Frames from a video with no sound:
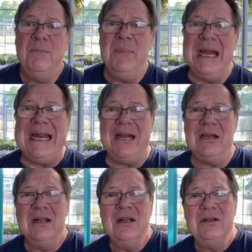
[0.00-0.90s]
minute
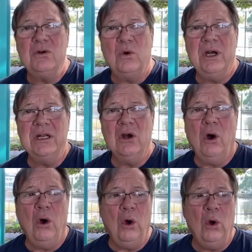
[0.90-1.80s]
during the
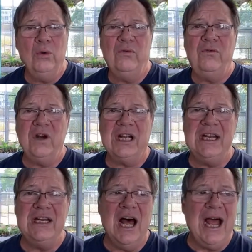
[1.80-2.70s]
whole
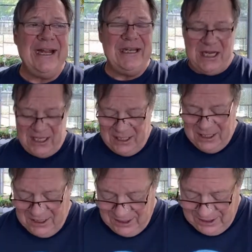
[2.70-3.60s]
frickin' 90
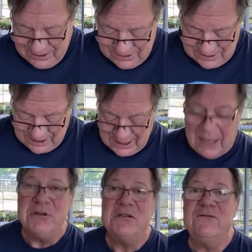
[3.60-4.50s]
that I
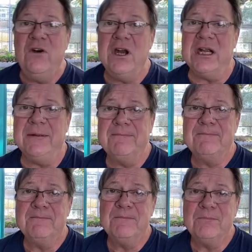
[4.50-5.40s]
was funny.
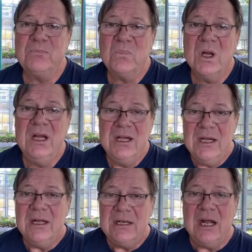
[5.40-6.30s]

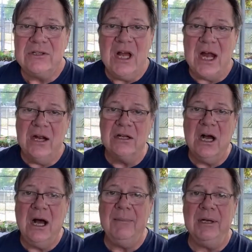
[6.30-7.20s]
That's not
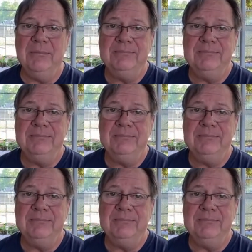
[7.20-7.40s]
uncommon.